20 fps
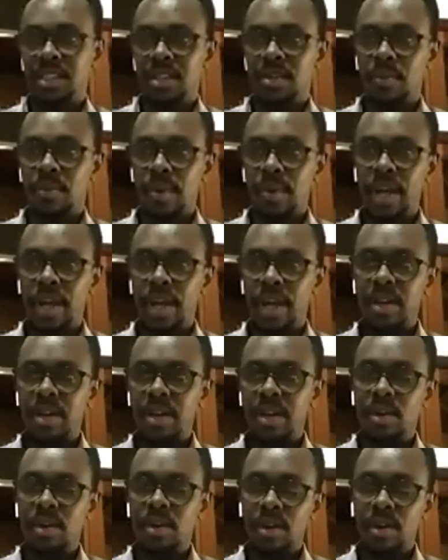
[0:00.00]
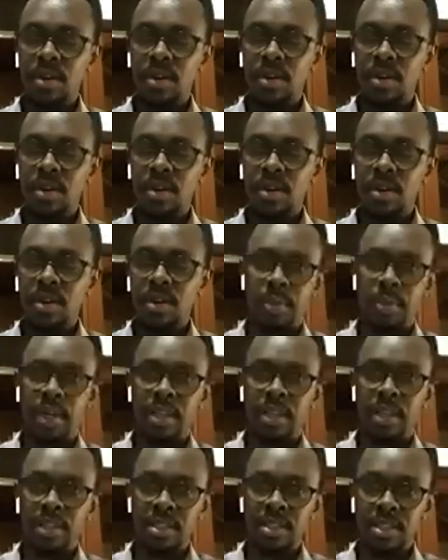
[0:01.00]
when colonial powers were in
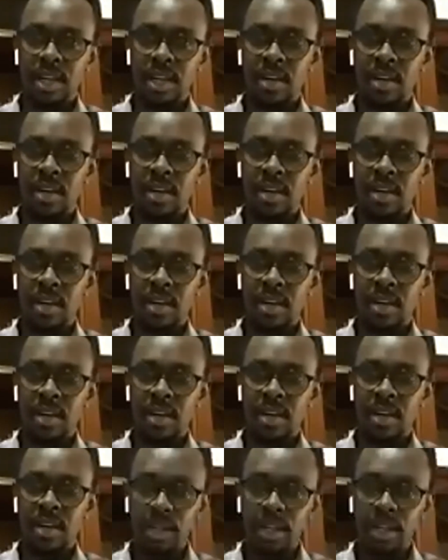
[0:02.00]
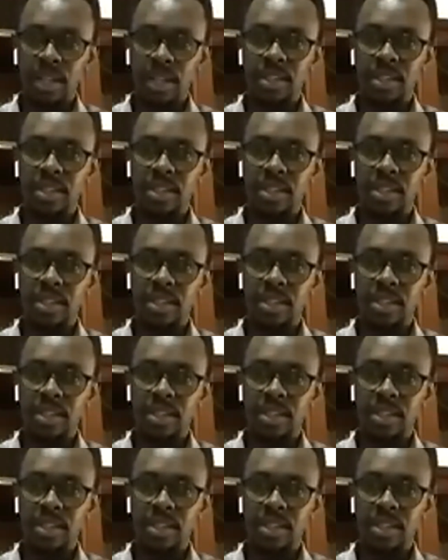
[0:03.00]
this African continent